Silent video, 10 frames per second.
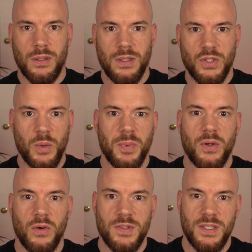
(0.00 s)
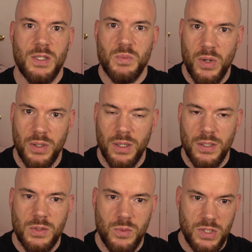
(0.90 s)
the topic of today's
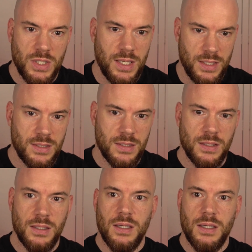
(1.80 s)
podcast, which is